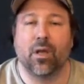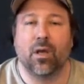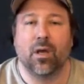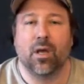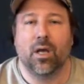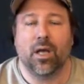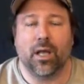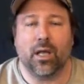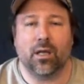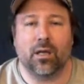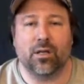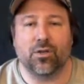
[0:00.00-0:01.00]

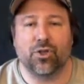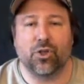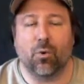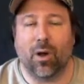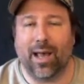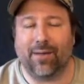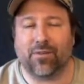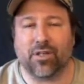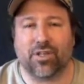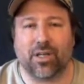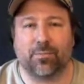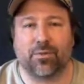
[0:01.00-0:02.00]
is you have to set up
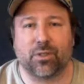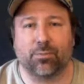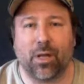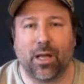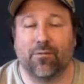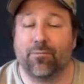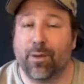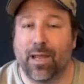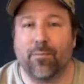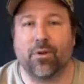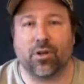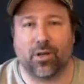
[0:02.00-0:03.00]
some kind of payment
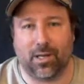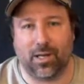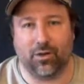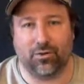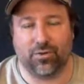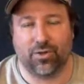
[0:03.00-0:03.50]
account